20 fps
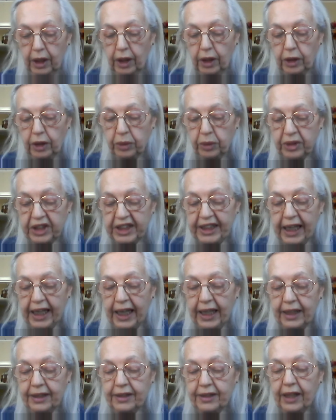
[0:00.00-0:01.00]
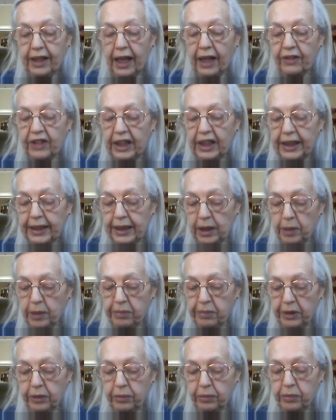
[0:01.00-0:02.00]
You stand and the little
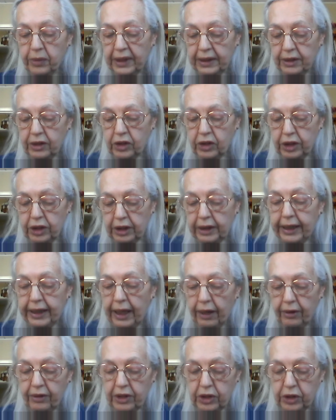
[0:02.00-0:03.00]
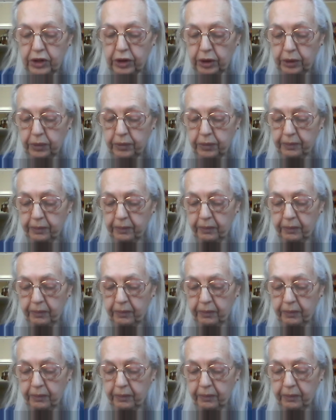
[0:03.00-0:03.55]
blue wind carries you.